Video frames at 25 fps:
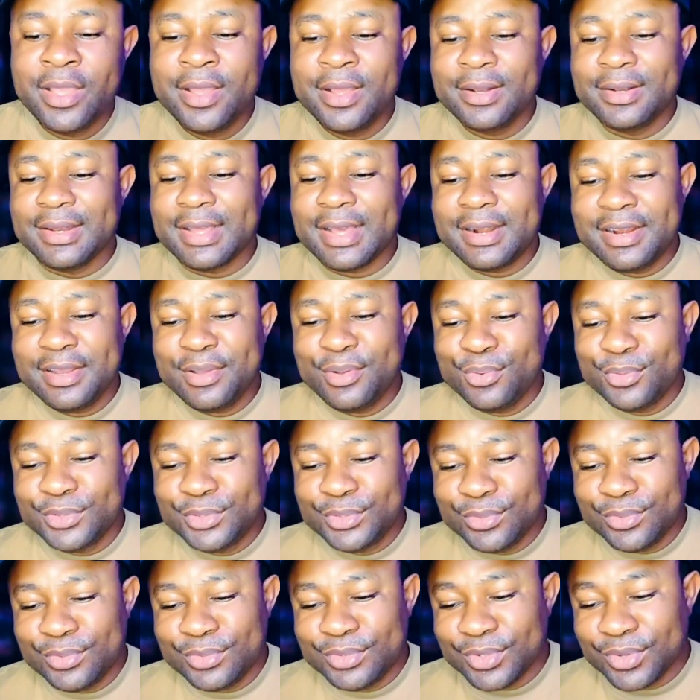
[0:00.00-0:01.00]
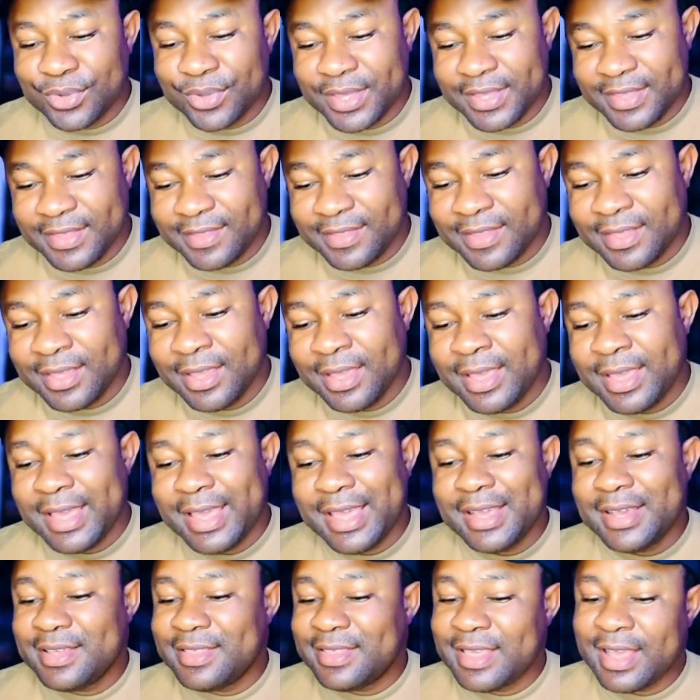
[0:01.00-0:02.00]
Dare, who took to his
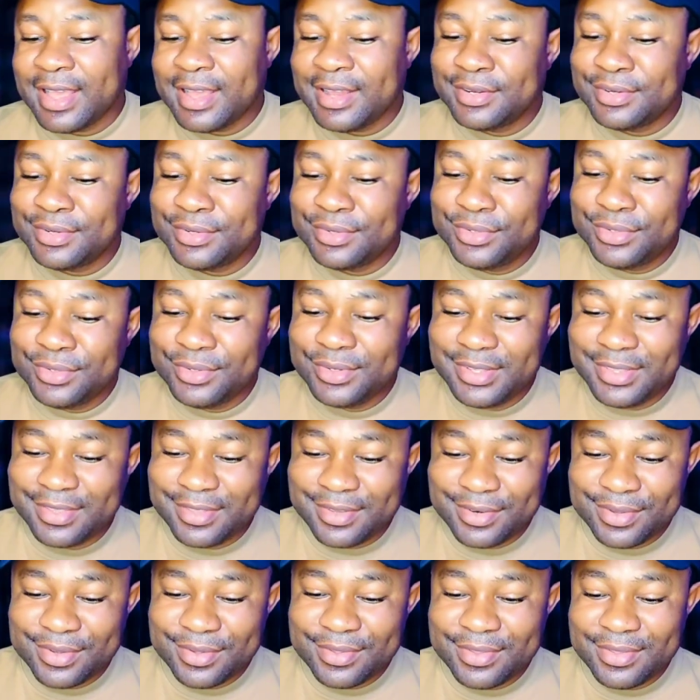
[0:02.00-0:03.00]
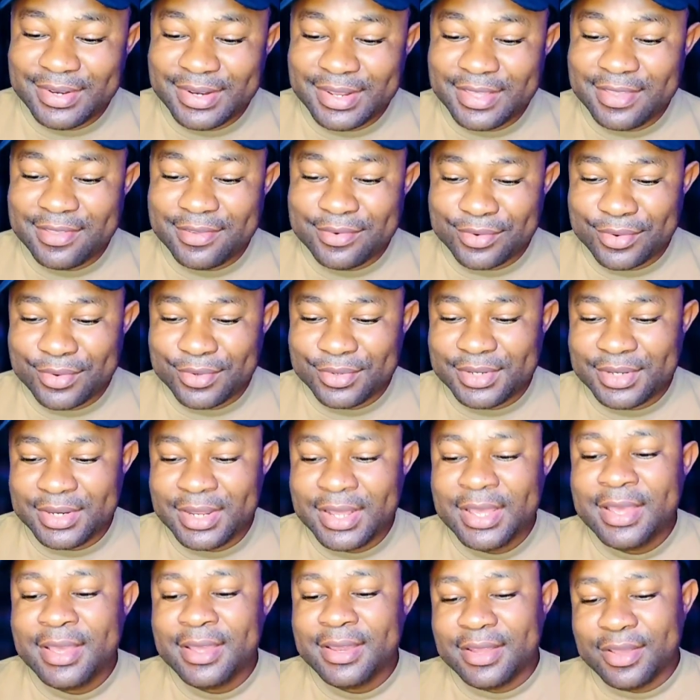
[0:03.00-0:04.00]
X-handle to disclose this, wrote,
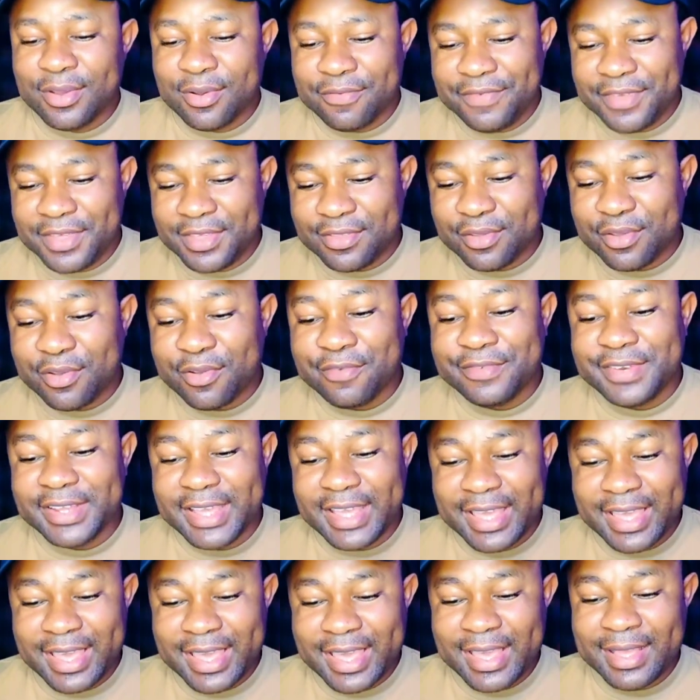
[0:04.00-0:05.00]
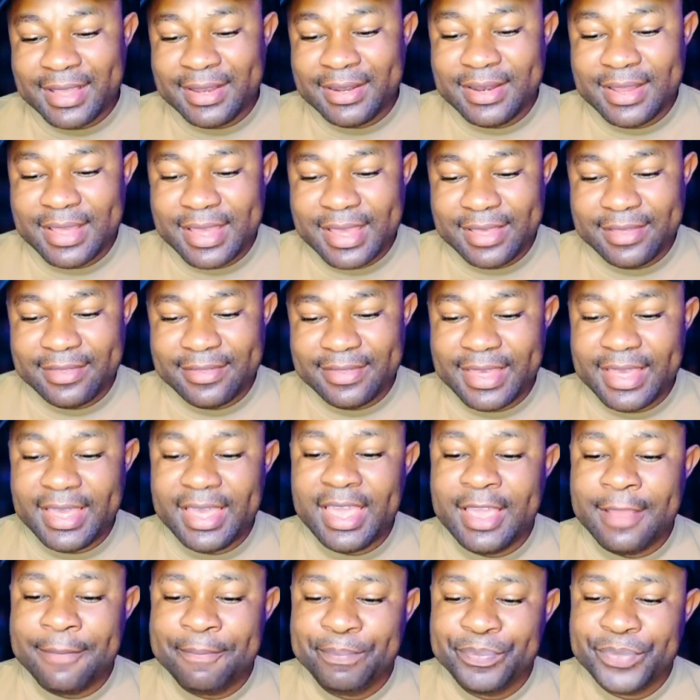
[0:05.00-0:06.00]
the office of the
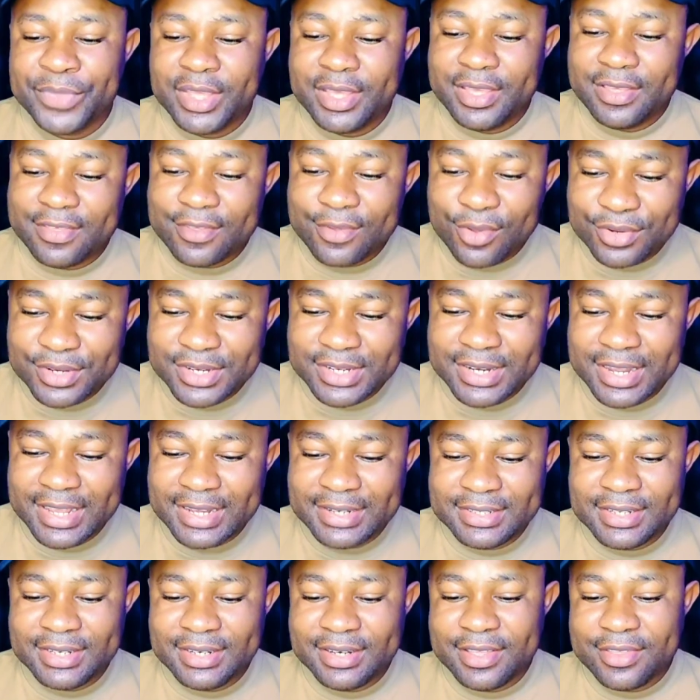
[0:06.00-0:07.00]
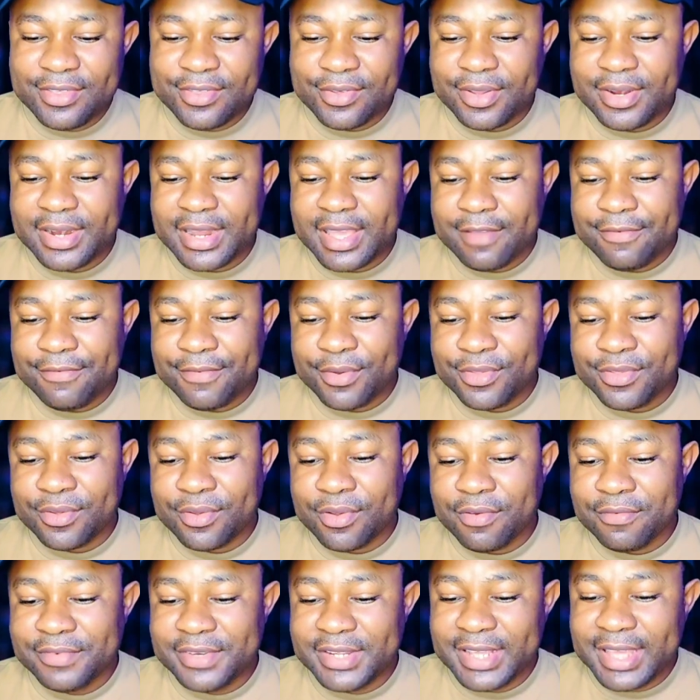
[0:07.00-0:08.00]
NSA is coordinating the joint efforts
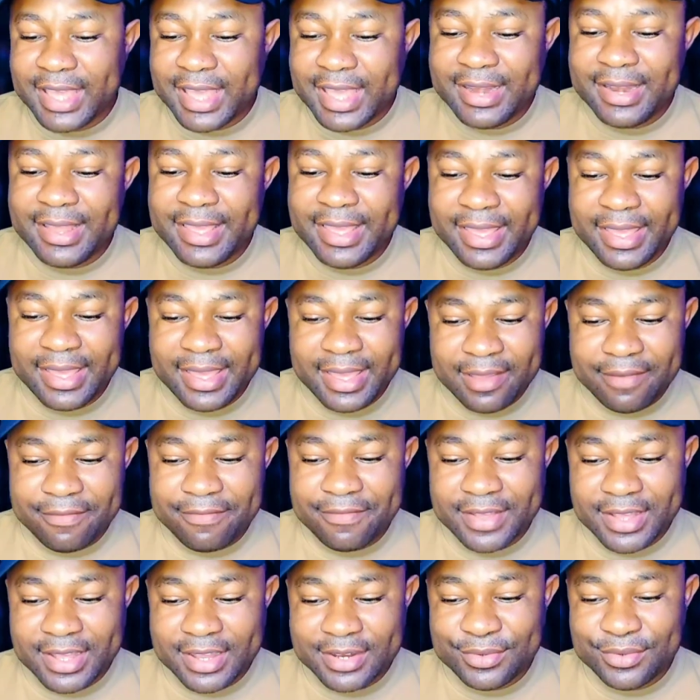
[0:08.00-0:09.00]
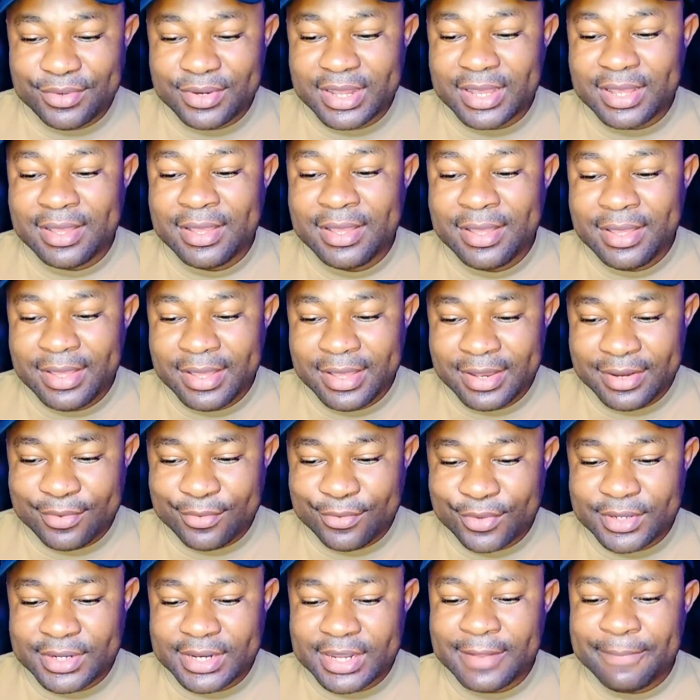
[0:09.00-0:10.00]
of the NAF Kaduna
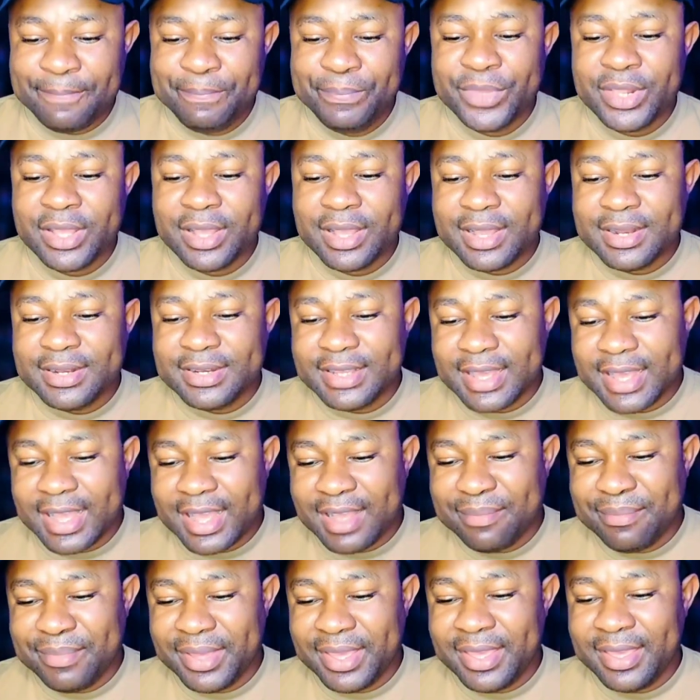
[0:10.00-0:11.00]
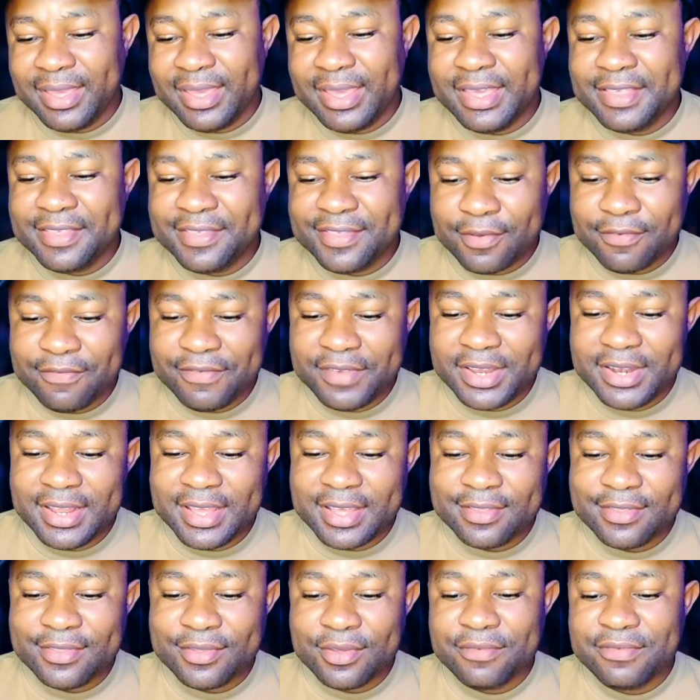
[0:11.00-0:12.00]
headquarters and the army in
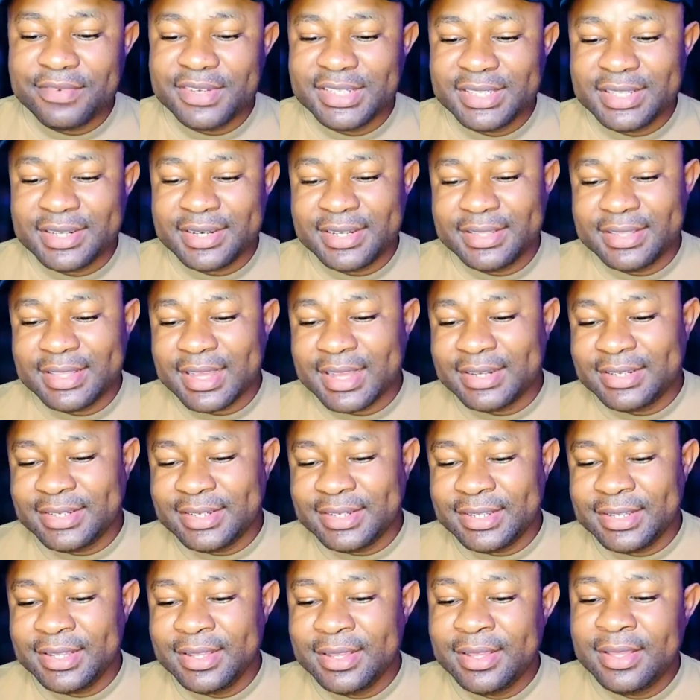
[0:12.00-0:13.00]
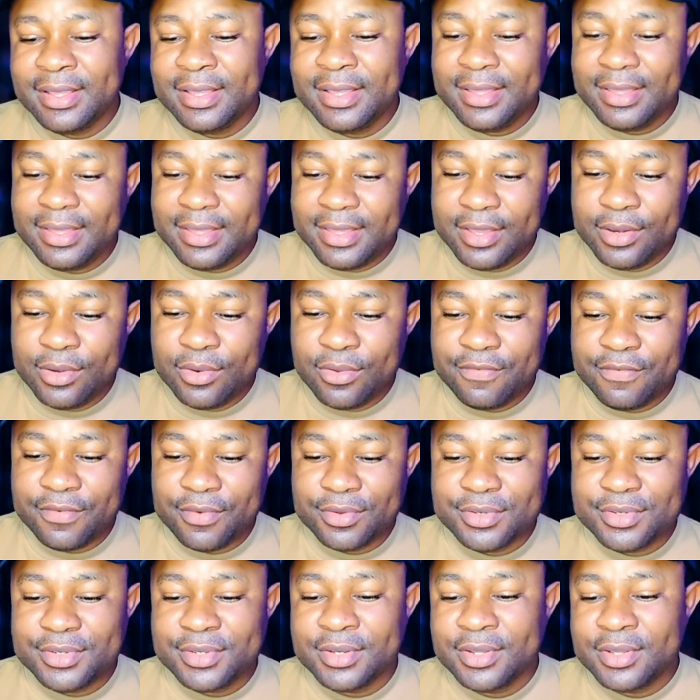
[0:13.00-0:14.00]
surveillance of the 330
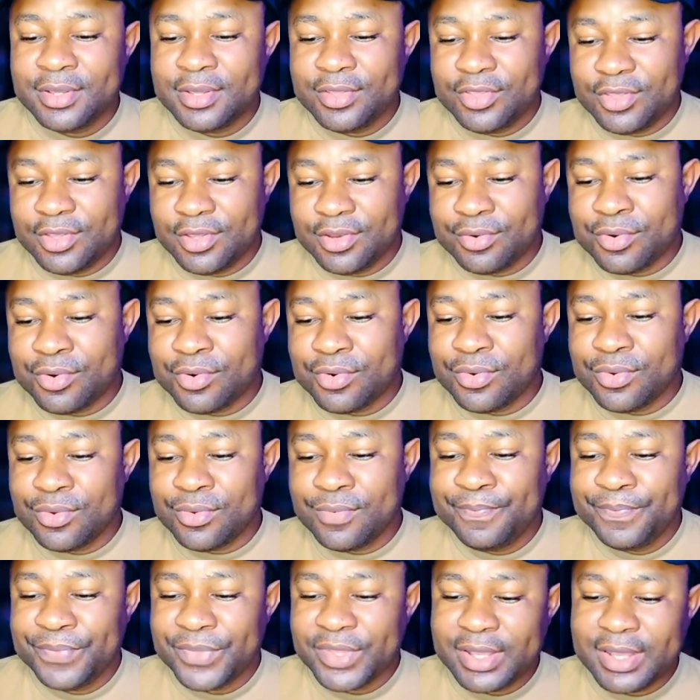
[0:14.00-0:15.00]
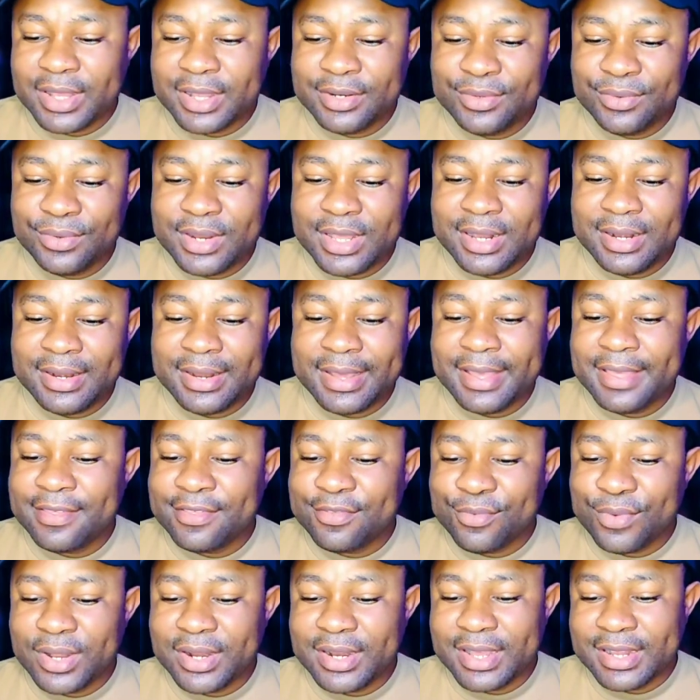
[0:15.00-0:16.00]
kilovolt Shiroro Kaduna lines
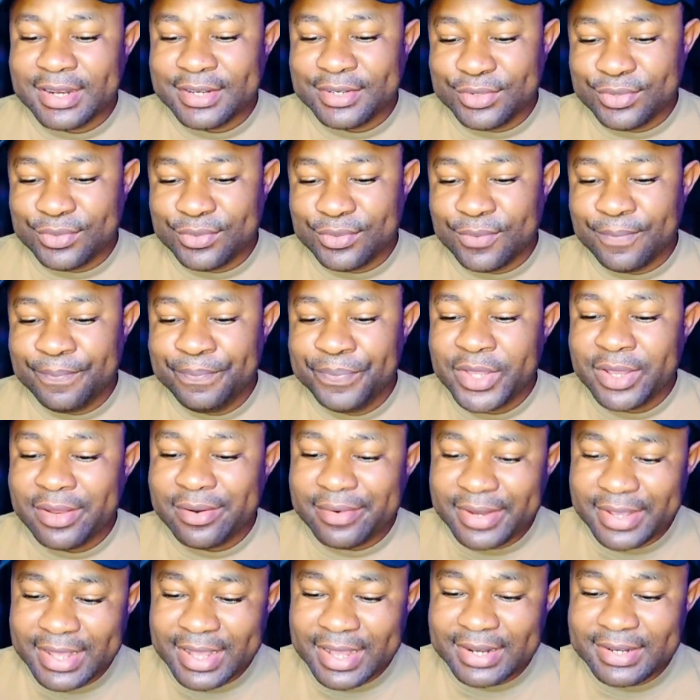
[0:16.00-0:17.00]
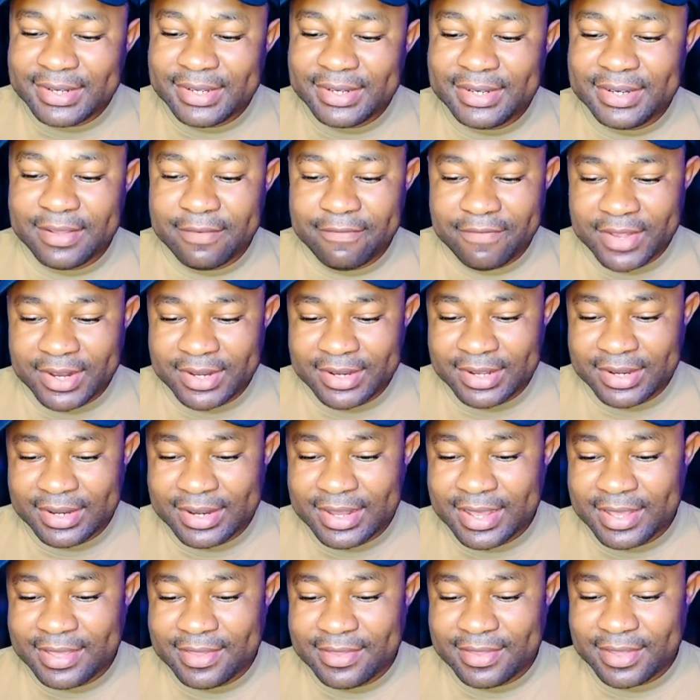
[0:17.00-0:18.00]
1 and 2 regarding the
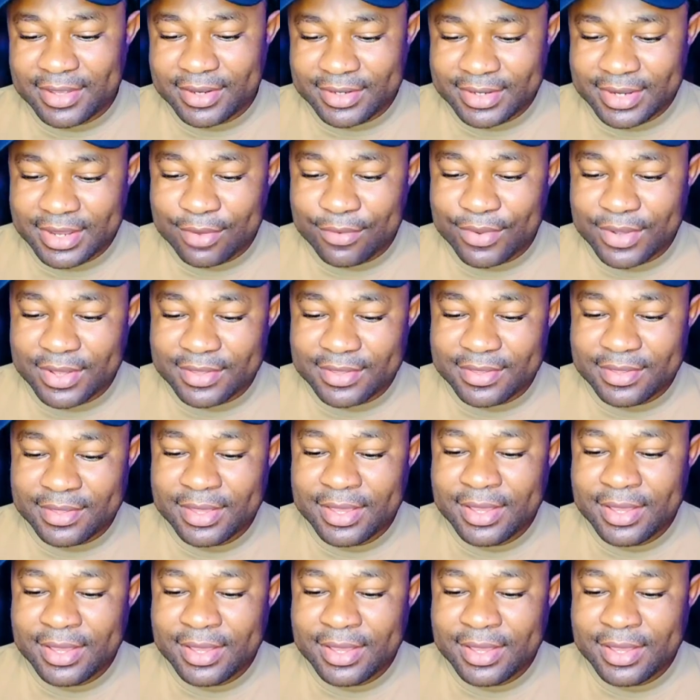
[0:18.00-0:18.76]
vandalized towers.